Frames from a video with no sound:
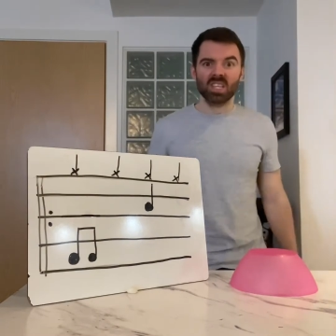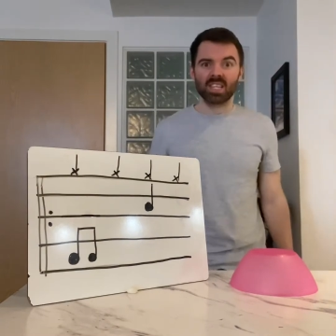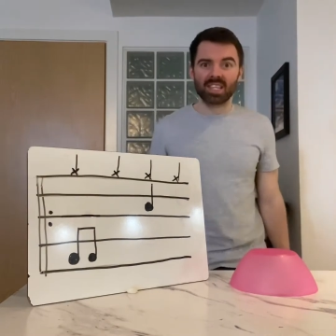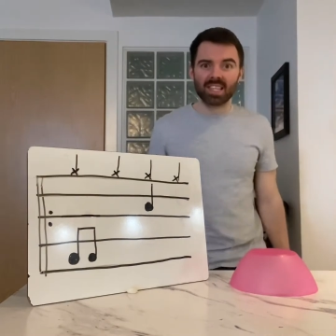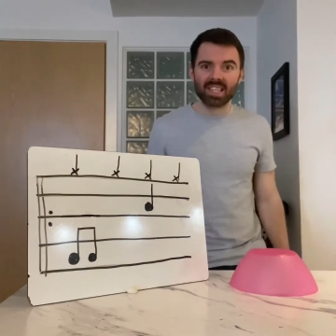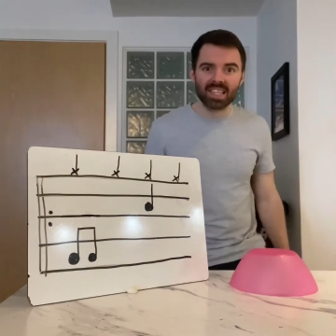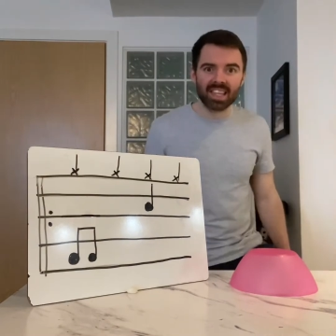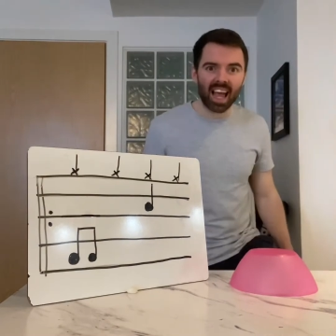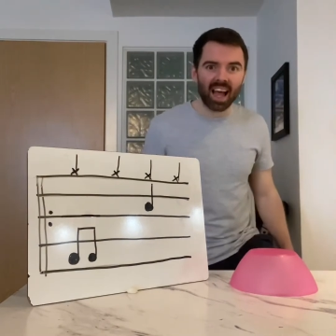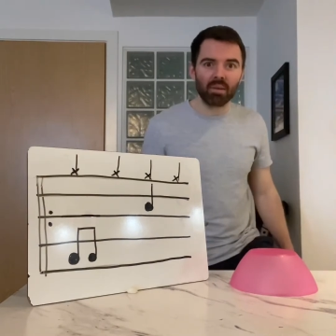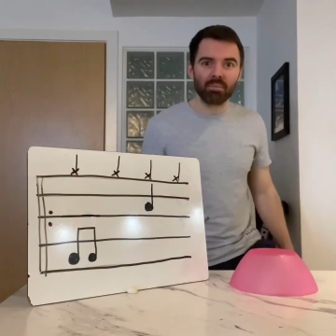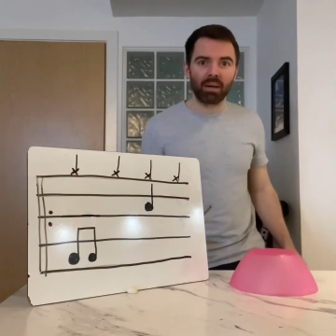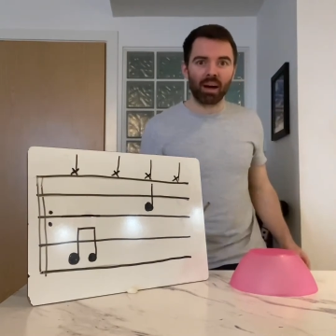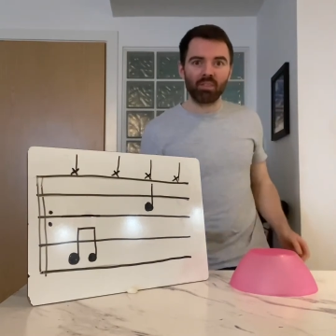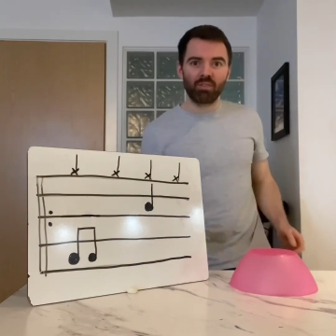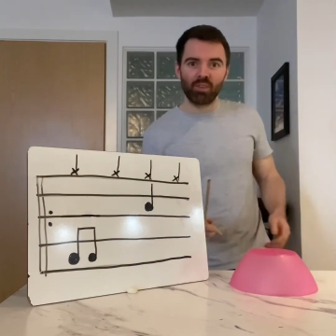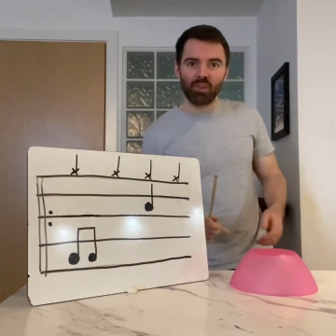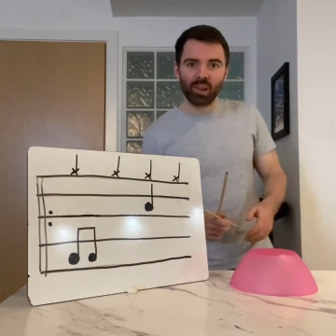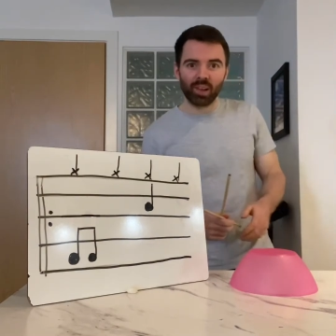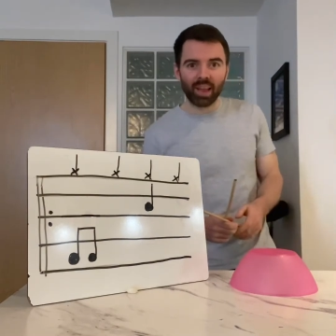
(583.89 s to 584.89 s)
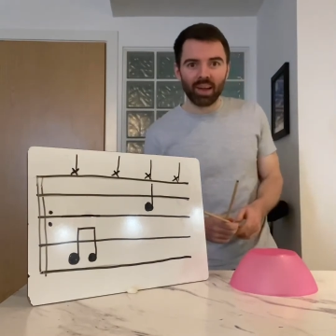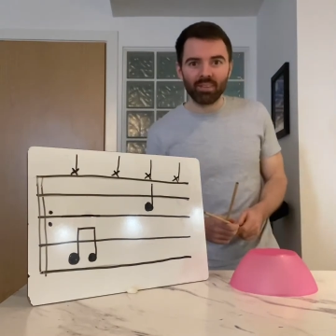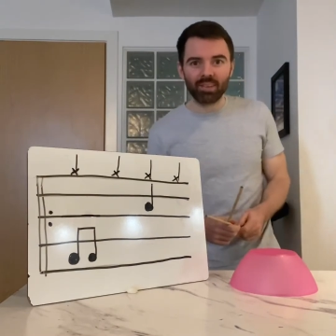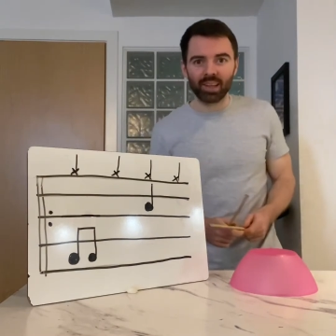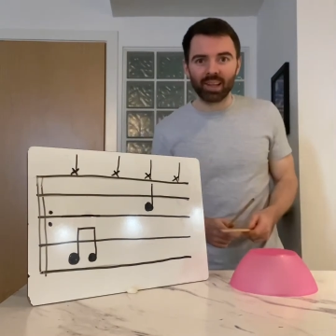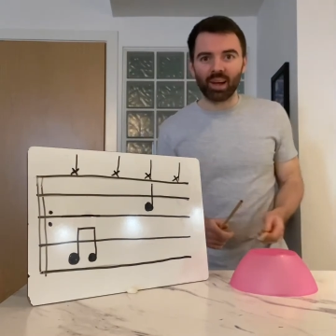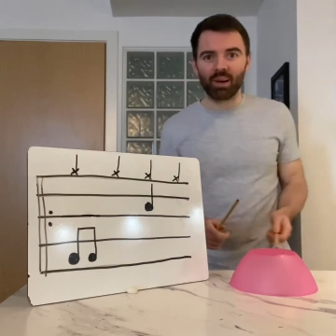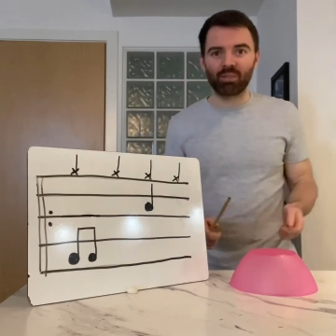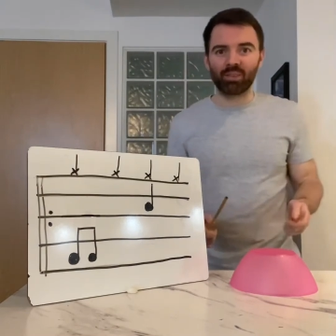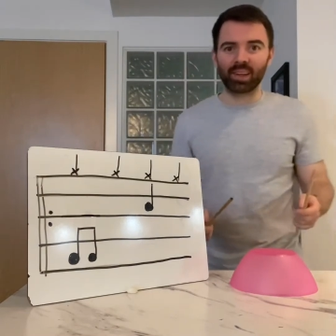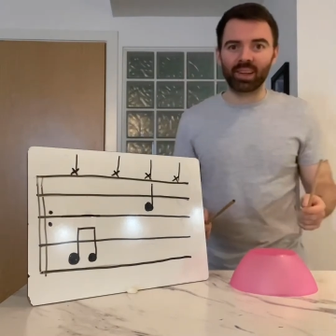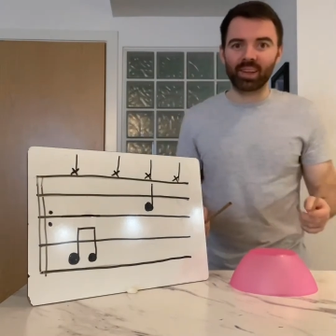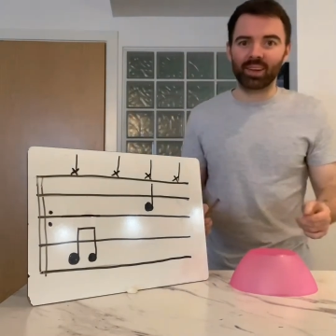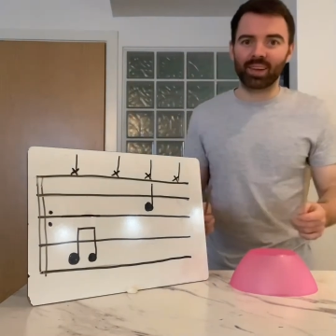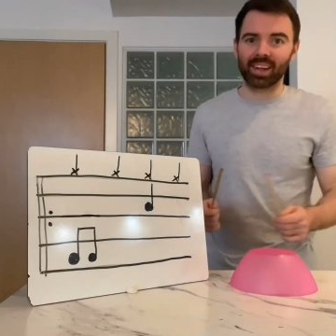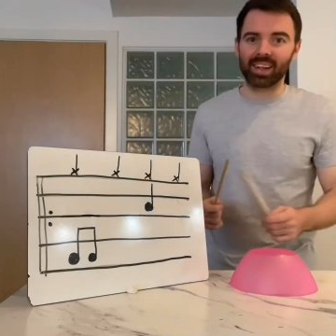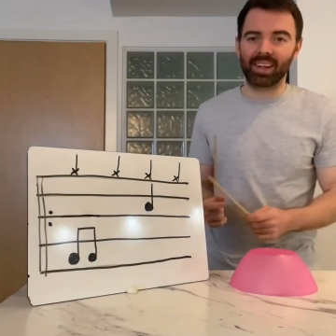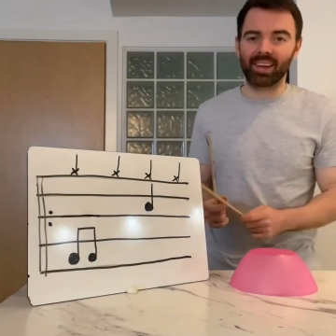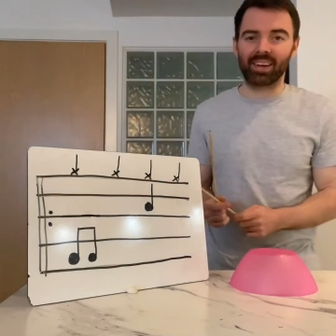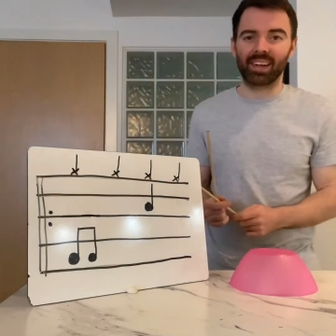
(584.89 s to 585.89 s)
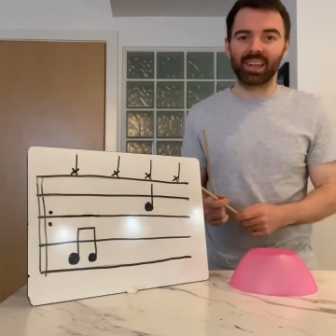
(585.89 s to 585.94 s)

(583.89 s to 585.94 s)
stamp my foot loud enough that you can hear it.